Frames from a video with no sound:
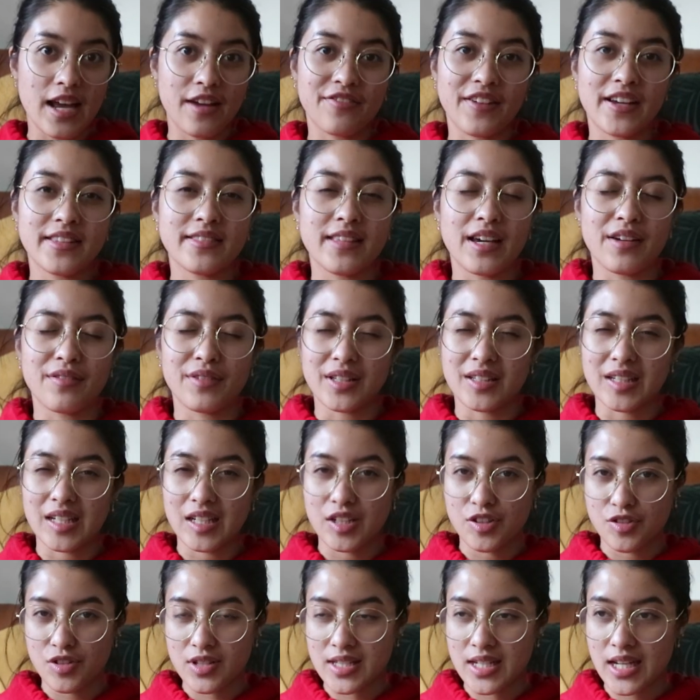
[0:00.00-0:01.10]
I find that really
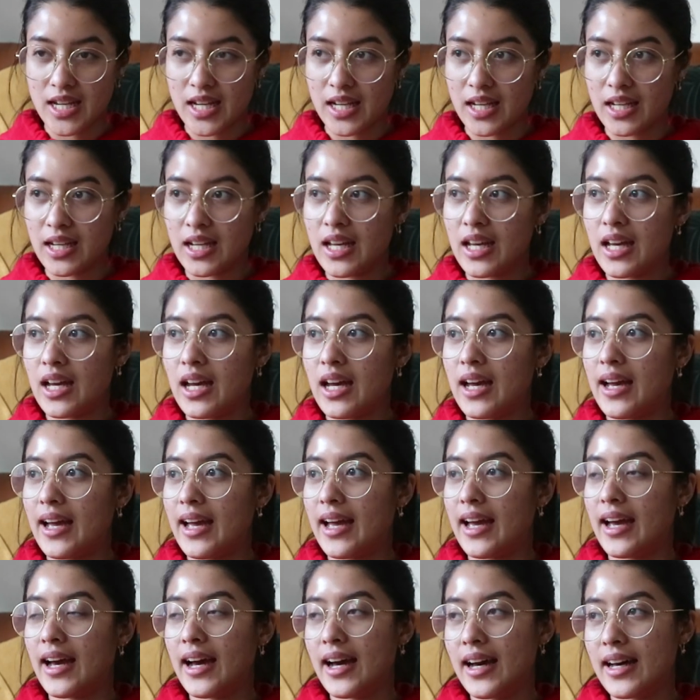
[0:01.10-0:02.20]
interesting.
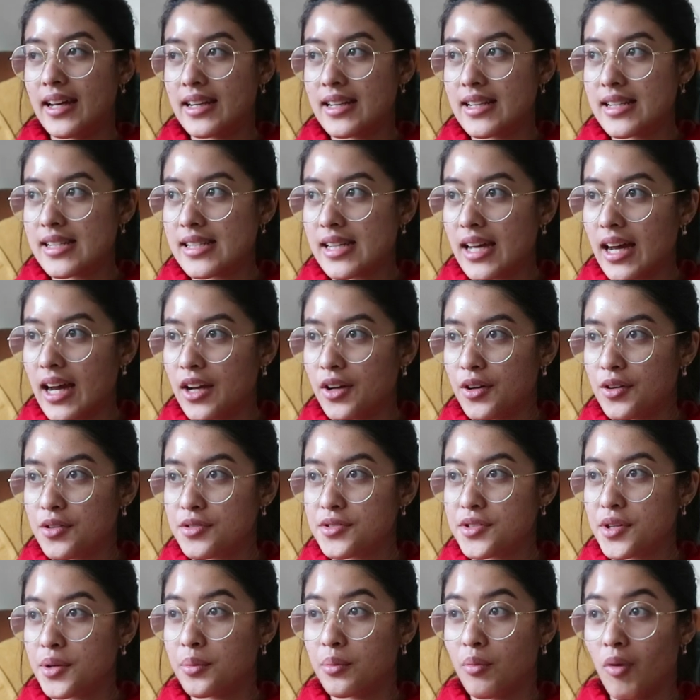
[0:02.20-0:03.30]
And I
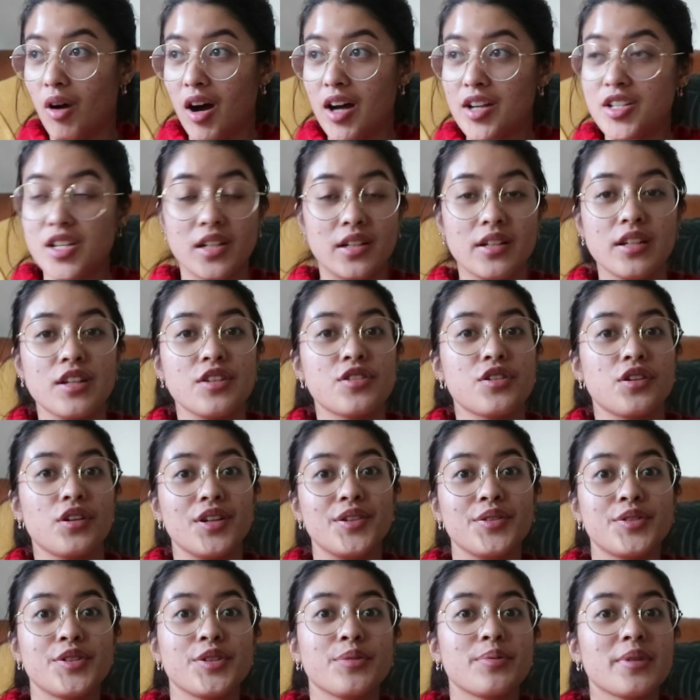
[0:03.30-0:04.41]
also watch Indonesian
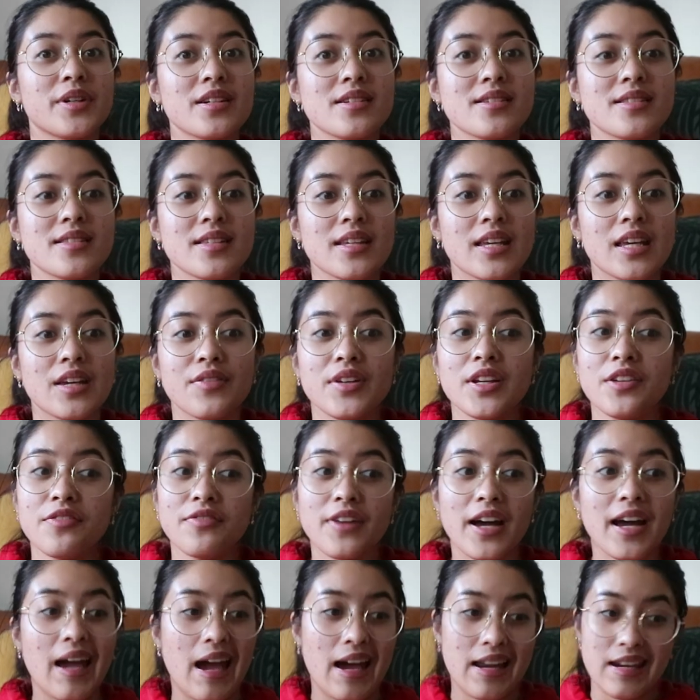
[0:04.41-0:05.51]
YouTubers, even
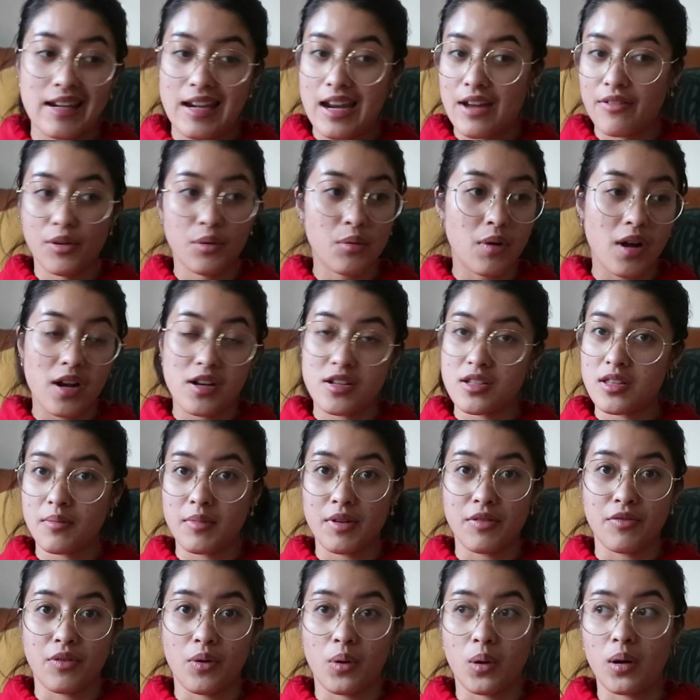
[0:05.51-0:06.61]
if I had never watched them
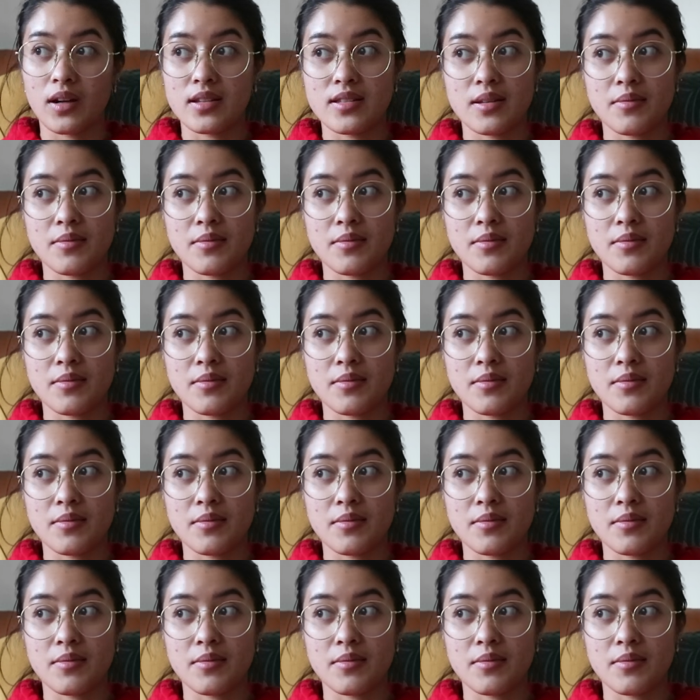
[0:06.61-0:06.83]
before.